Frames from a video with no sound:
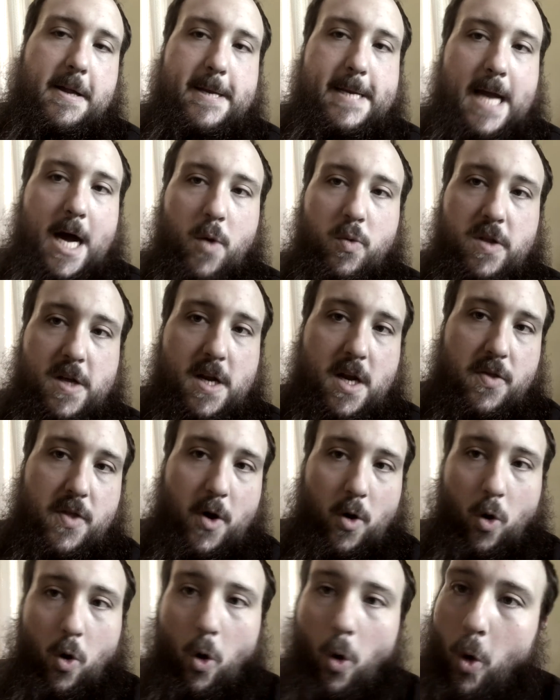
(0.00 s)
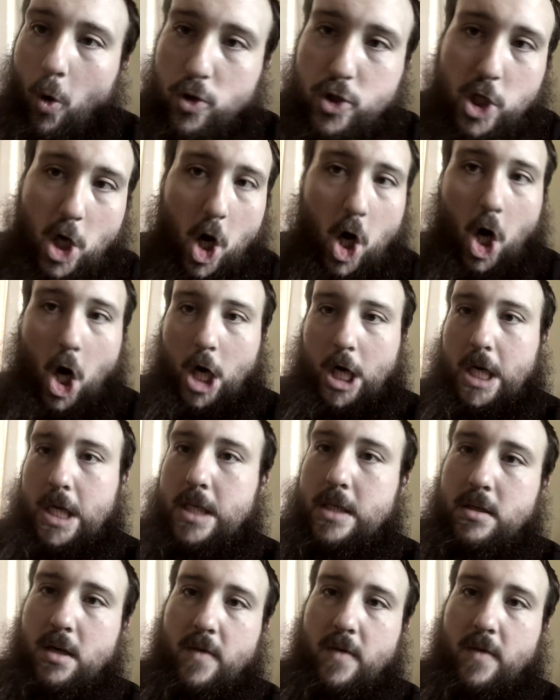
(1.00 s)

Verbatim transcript: Now, within their whole talk